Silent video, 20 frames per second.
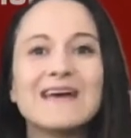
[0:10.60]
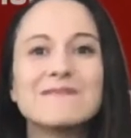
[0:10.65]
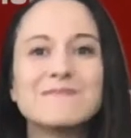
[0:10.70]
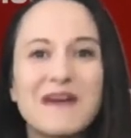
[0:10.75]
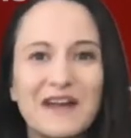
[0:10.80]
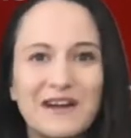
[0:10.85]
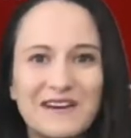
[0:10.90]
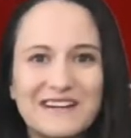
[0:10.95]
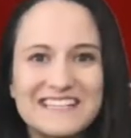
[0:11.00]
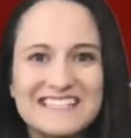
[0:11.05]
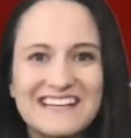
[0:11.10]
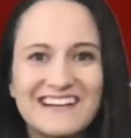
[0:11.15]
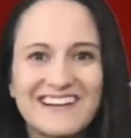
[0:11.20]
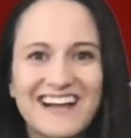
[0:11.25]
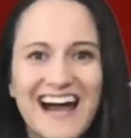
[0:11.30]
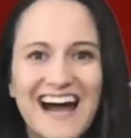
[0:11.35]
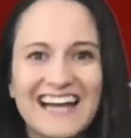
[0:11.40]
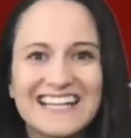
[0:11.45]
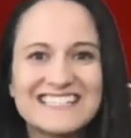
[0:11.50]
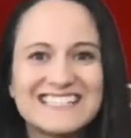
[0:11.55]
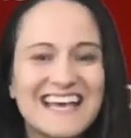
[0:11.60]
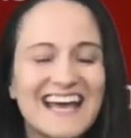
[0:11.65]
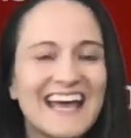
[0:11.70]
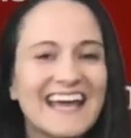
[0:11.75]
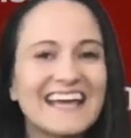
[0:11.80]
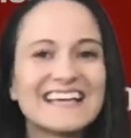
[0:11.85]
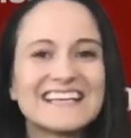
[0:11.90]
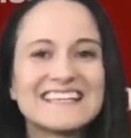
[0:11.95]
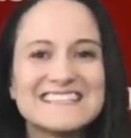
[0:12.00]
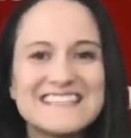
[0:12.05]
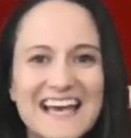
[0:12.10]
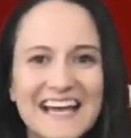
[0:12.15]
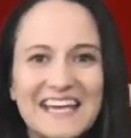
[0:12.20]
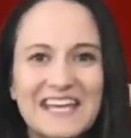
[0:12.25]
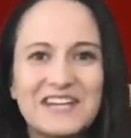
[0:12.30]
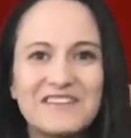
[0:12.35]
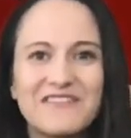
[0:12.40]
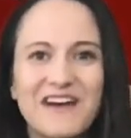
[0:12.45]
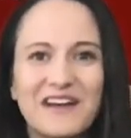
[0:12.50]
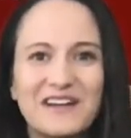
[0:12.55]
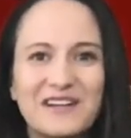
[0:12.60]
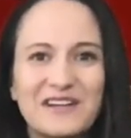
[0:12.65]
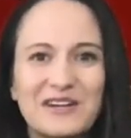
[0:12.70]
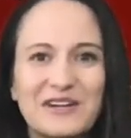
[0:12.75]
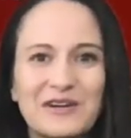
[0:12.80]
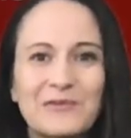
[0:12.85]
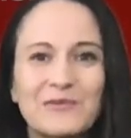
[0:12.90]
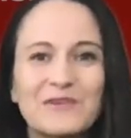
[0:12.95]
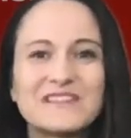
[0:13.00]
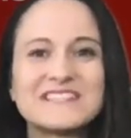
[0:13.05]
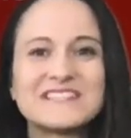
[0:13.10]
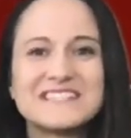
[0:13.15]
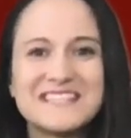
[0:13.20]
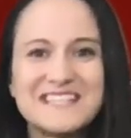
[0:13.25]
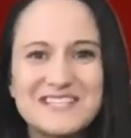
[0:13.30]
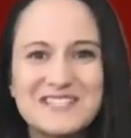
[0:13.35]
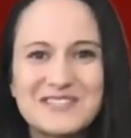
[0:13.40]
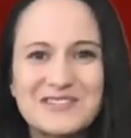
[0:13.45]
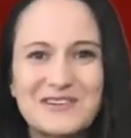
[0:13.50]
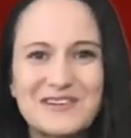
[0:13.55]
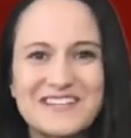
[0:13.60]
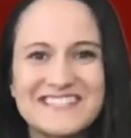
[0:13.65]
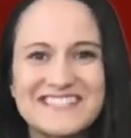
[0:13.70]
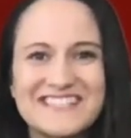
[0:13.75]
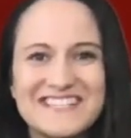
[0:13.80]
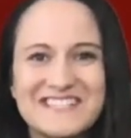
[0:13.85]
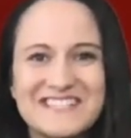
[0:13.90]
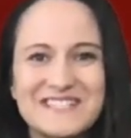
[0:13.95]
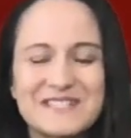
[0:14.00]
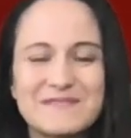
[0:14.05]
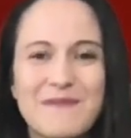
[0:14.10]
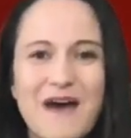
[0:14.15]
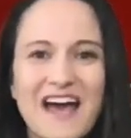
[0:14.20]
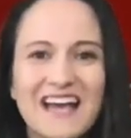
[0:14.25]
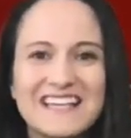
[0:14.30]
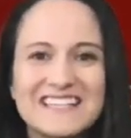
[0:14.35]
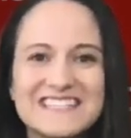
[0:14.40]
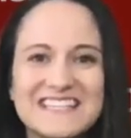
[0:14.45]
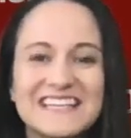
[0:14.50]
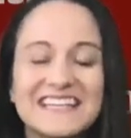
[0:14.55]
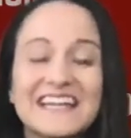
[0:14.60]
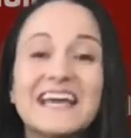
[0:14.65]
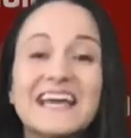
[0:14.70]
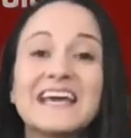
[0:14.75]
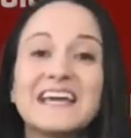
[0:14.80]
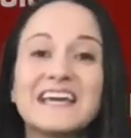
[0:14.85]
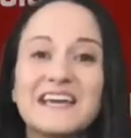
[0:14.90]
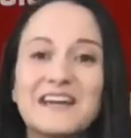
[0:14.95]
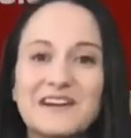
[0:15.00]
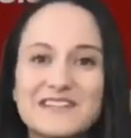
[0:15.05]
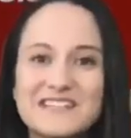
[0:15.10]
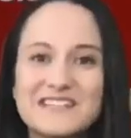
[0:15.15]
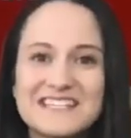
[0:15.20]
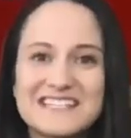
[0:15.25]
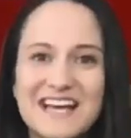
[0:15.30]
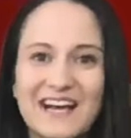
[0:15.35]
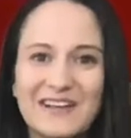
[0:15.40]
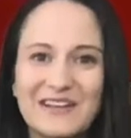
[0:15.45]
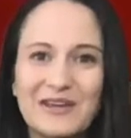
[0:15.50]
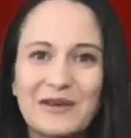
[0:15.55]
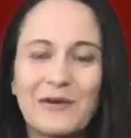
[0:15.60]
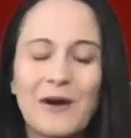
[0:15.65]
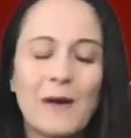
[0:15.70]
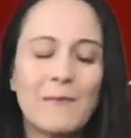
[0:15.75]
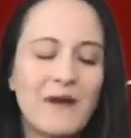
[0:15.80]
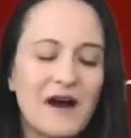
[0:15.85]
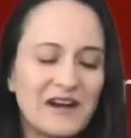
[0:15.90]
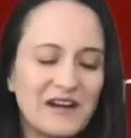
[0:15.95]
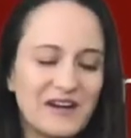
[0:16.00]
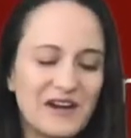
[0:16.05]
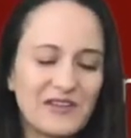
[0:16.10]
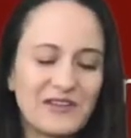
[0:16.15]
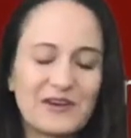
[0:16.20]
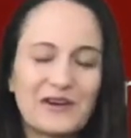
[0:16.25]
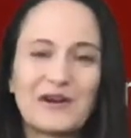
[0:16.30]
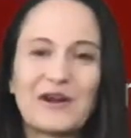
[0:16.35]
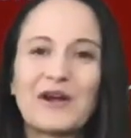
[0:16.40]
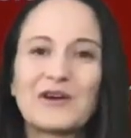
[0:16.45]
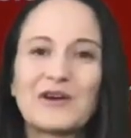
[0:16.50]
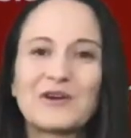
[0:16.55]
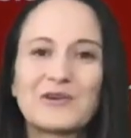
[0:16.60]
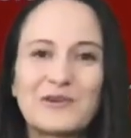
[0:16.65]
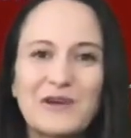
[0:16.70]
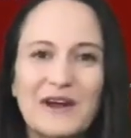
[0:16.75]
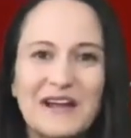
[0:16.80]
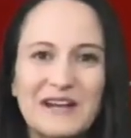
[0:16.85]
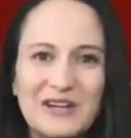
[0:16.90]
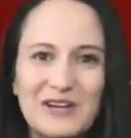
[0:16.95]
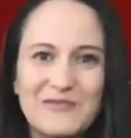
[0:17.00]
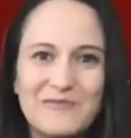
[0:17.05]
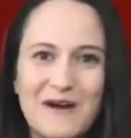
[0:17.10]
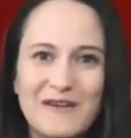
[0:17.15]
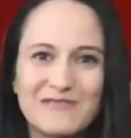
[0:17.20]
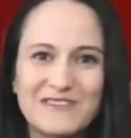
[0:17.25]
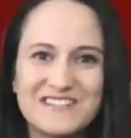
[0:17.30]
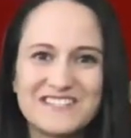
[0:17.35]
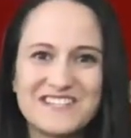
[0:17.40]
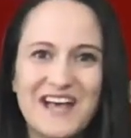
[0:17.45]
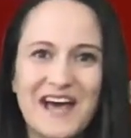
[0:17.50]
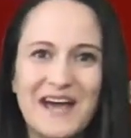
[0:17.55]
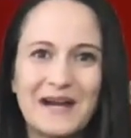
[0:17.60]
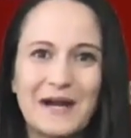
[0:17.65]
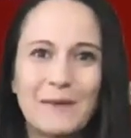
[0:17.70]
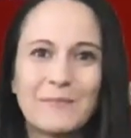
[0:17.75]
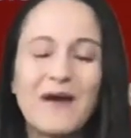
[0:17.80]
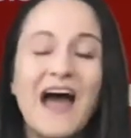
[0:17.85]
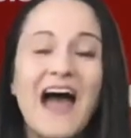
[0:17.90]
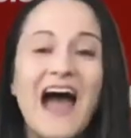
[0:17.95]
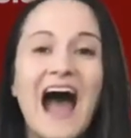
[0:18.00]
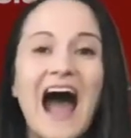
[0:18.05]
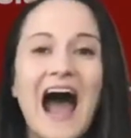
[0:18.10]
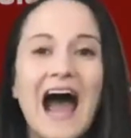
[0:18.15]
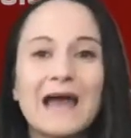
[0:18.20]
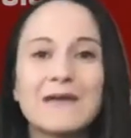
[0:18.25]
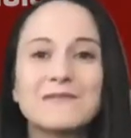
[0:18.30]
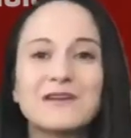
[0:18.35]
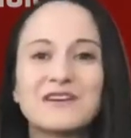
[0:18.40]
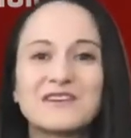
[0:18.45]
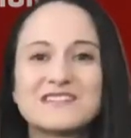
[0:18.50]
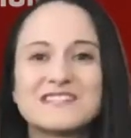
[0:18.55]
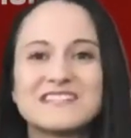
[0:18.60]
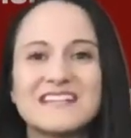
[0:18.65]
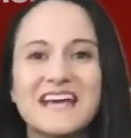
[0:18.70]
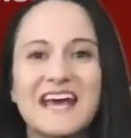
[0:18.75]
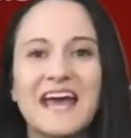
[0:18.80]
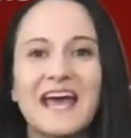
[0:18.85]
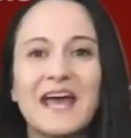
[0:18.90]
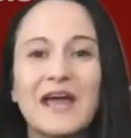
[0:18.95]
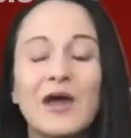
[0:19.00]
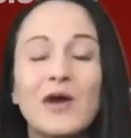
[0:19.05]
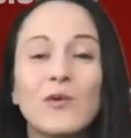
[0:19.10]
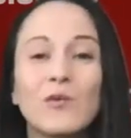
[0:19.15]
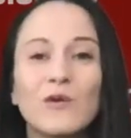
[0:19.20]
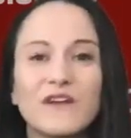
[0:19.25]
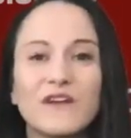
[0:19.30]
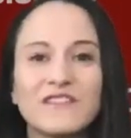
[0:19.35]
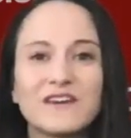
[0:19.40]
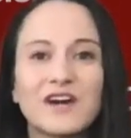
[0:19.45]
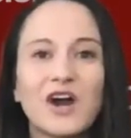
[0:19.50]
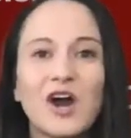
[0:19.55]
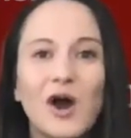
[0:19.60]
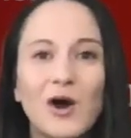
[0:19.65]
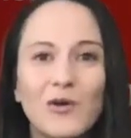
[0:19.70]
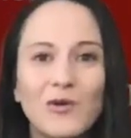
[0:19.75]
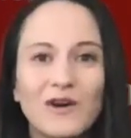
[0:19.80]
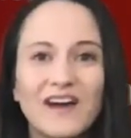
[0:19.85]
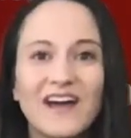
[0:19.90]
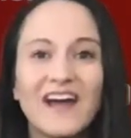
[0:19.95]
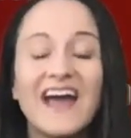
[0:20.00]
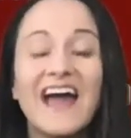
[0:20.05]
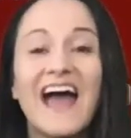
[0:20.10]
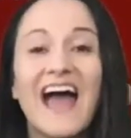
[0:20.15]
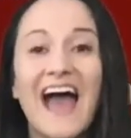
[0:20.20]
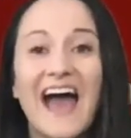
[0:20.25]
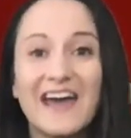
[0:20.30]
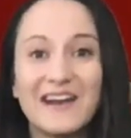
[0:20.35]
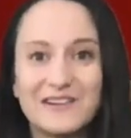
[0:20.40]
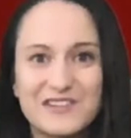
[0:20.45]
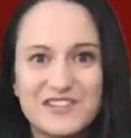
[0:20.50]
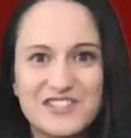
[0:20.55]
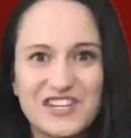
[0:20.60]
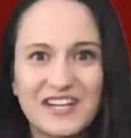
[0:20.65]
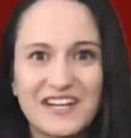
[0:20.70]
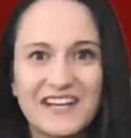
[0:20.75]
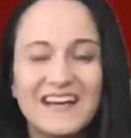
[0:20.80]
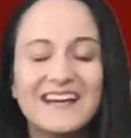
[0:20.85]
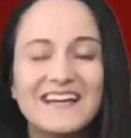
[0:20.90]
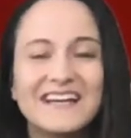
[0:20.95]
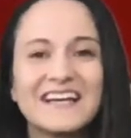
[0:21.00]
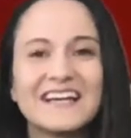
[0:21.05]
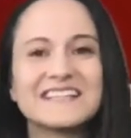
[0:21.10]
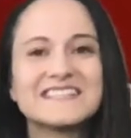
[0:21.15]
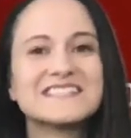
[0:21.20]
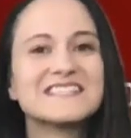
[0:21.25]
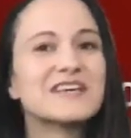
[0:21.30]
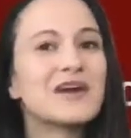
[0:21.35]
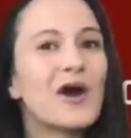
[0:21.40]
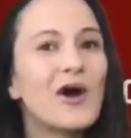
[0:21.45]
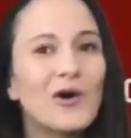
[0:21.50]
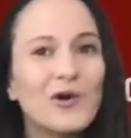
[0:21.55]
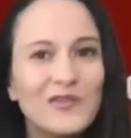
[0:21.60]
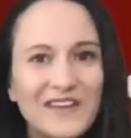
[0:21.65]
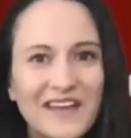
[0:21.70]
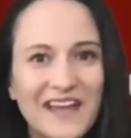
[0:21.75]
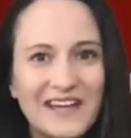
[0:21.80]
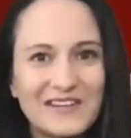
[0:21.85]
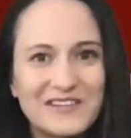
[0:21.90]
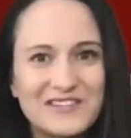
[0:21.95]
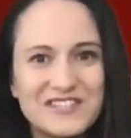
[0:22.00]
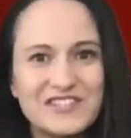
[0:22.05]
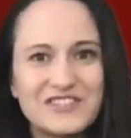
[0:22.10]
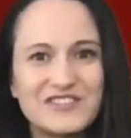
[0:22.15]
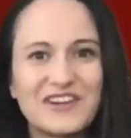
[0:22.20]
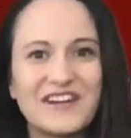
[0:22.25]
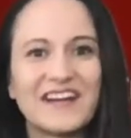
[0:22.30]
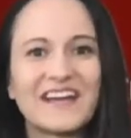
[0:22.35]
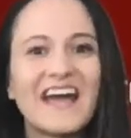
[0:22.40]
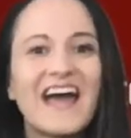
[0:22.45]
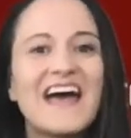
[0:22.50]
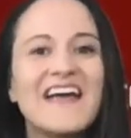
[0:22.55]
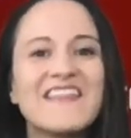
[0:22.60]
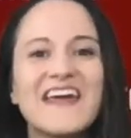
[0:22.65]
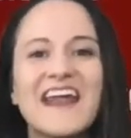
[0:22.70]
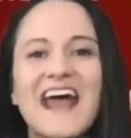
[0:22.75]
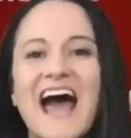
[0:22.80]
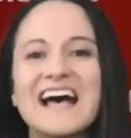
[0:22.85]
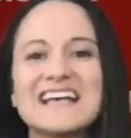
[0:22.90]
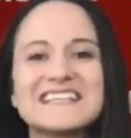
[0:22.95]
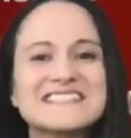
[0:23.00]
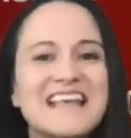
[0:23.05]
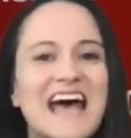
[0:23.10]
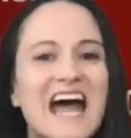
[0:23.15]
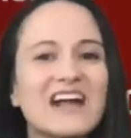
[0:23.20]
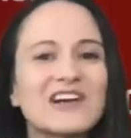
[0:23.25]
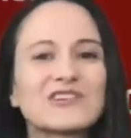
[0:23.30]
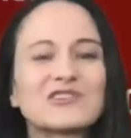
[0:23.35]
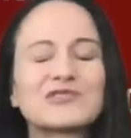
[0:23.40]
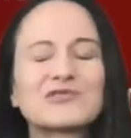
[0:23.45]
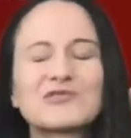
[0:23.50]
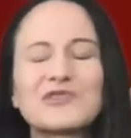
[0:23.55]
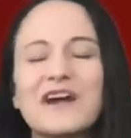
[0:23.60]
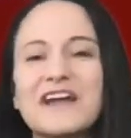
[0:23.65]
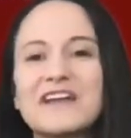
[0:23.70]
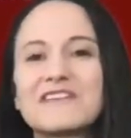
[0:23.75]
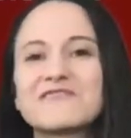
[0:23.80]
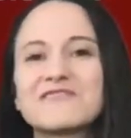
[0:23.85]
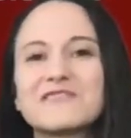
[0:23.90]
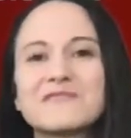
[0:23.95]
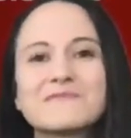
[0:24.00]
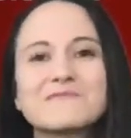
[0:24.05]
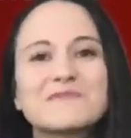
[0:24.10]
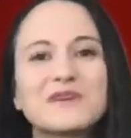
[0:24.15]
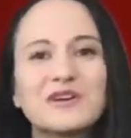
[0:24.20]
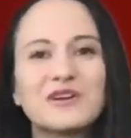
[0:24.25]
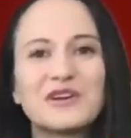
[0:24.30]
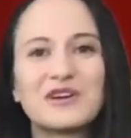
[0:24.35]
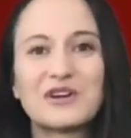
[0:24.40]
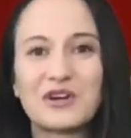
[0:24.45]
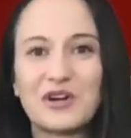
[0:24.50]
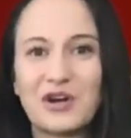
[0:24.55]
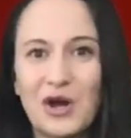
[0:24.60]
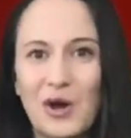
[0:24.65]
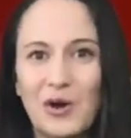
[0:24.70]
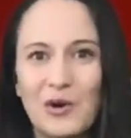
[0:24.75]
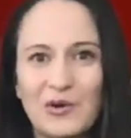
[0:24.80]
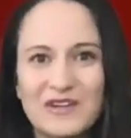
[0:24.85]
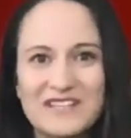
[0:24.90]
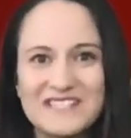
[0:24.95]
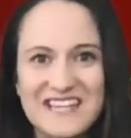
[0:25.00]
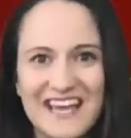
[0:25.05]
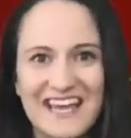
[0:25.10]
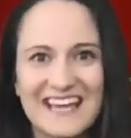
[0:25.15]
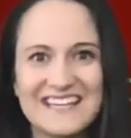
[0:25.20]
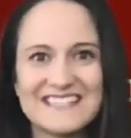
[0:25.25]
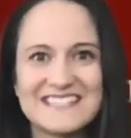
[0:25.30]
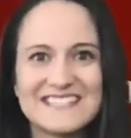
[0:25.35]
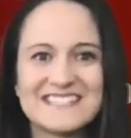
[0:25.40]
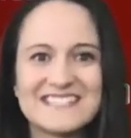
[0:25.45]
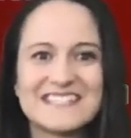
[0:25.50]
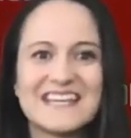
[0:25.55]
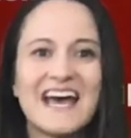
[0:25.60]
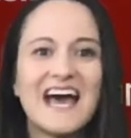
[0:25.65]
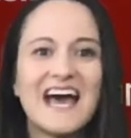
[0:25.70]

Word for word: Erin Del Conte, Executive Editor with C-Store Decisions Magazine, here to tell you about another great new beverage lineup. I'm here today with Coke Energy. It's the only energy drink that has that great familiar Coke taste.